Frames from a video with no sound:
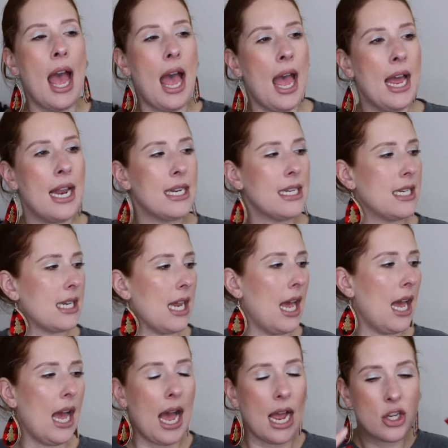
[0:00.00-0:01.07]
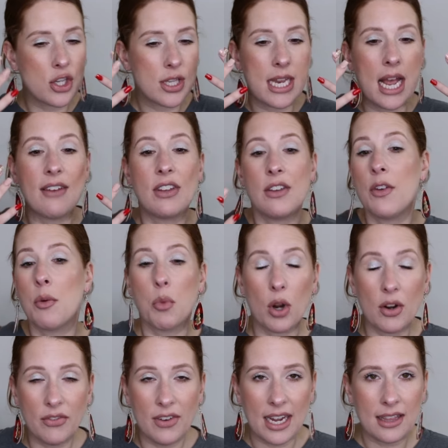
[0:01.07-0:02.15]
And I just have even
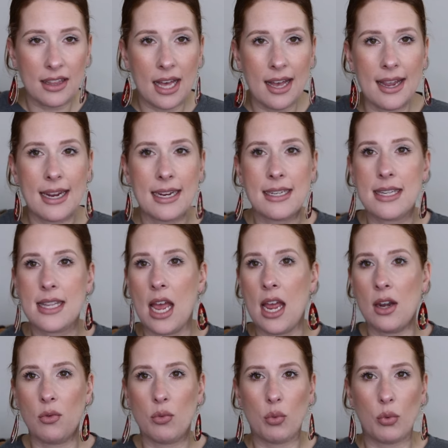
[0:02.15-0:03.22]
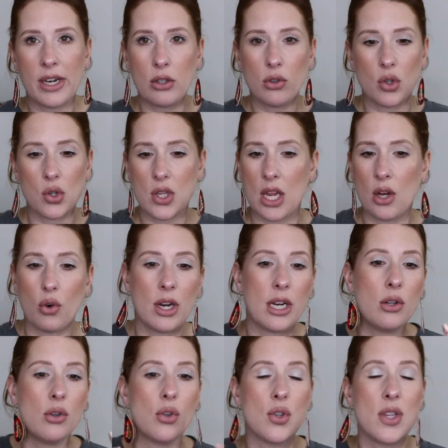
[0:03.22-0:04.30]
more fine lines and wrinkles and
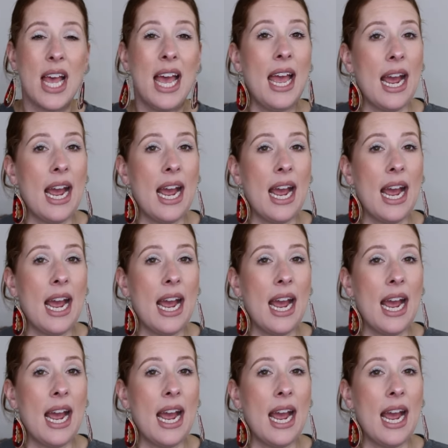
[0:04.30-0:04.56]
crinkles.